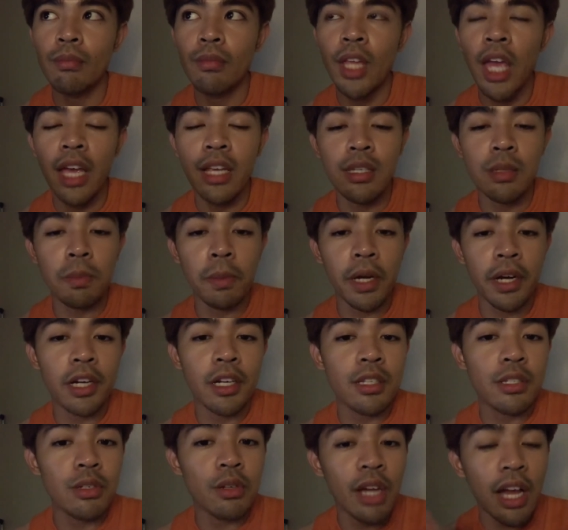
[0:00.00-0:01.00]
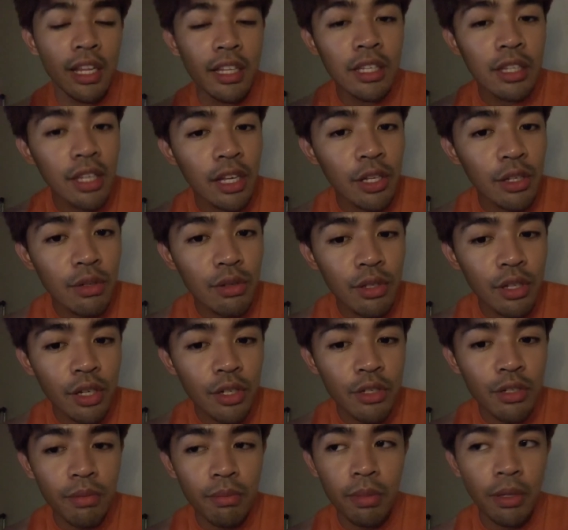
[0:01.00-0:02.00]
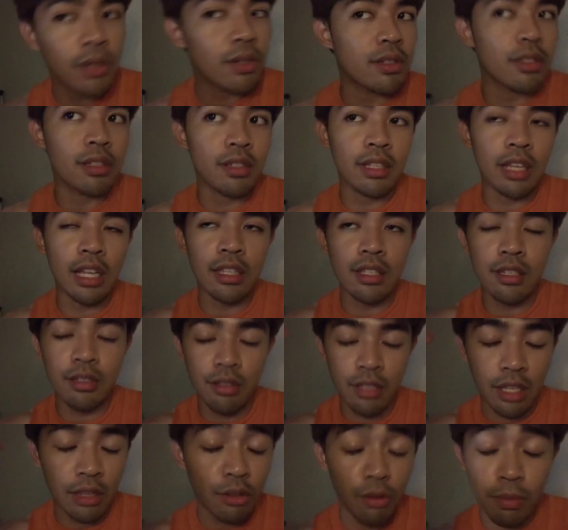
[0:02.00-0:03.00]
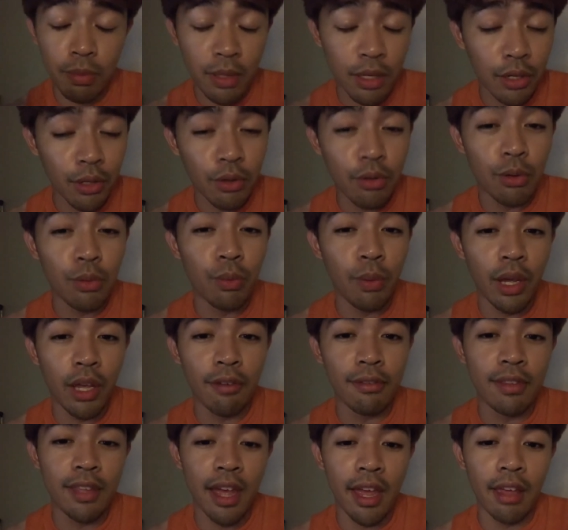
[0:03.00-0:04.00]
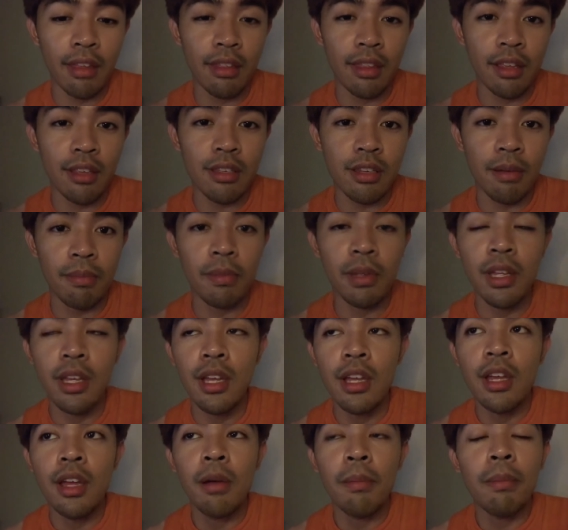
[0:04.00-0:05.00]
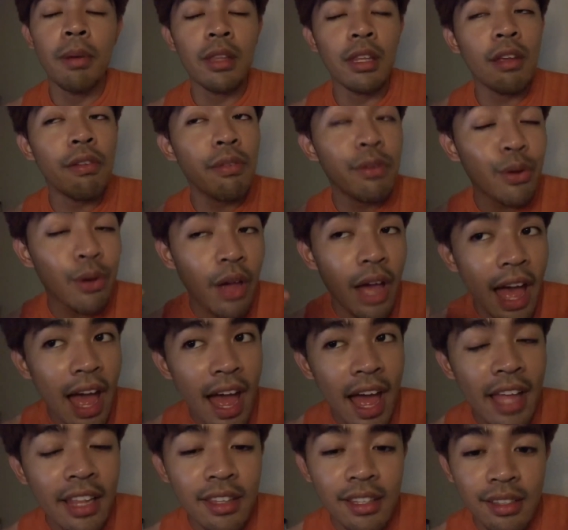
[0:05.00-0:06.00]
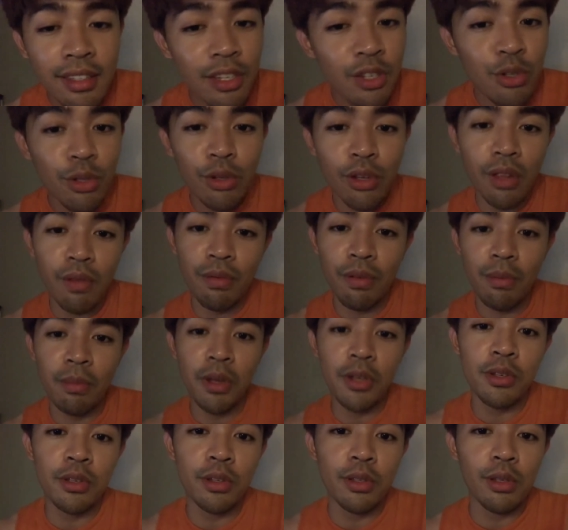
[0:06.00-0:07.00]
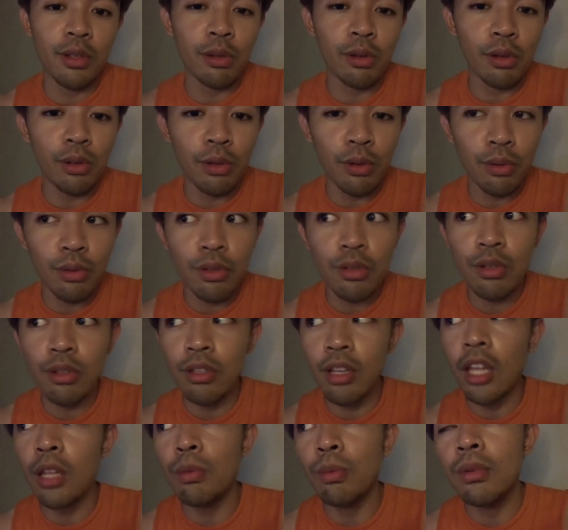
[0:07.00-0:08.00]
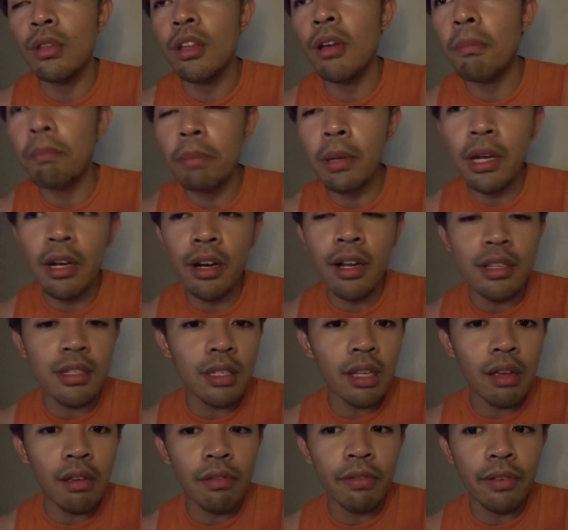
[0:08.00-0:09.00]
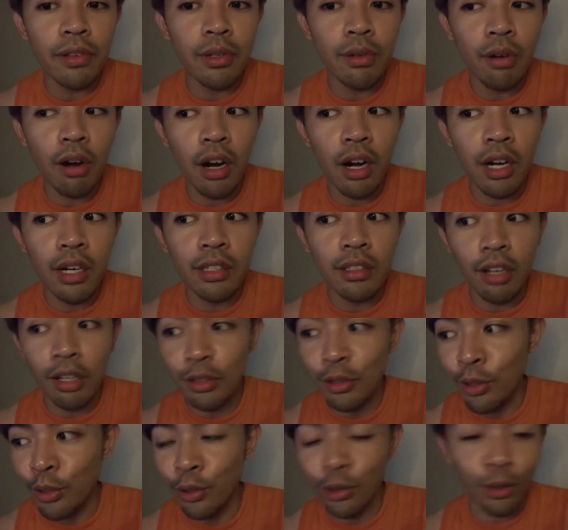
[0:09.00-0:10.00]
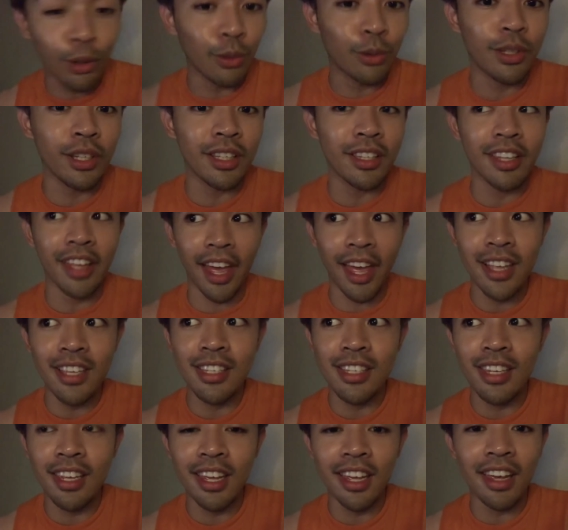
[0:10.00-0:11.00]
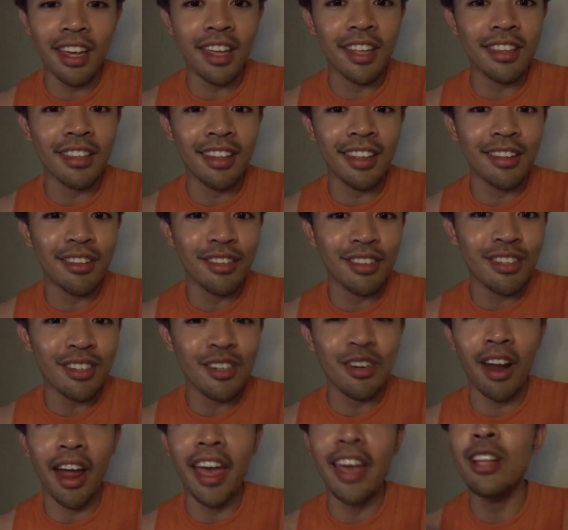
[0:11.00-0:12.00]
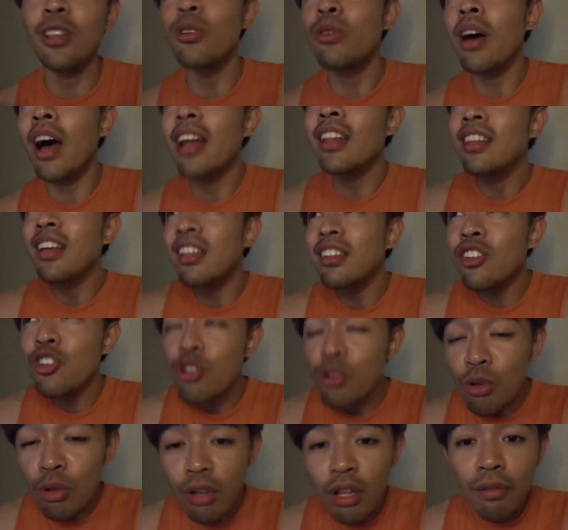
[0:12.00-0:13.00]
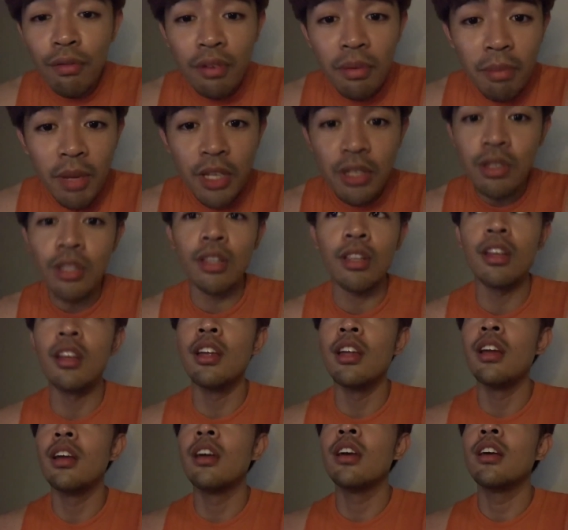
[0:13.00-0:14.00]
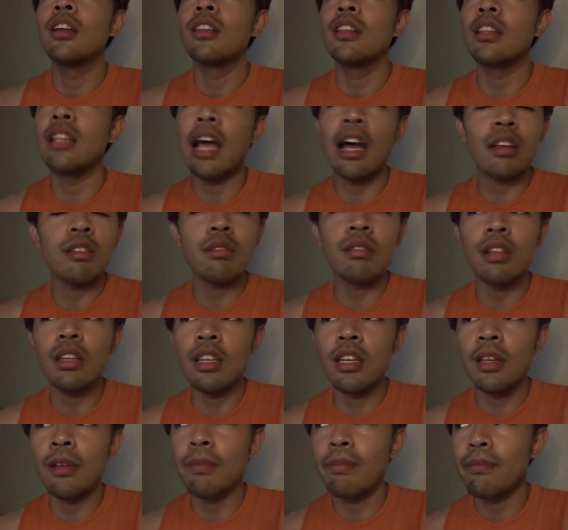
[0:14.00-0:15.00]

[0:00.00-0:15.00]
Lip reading: experience you had in the introduction, because that could be a good way of tying things up. But if you add additional information in the conclusion, it would appear as if you are not concluding the essay and then trying to add additional information. That actually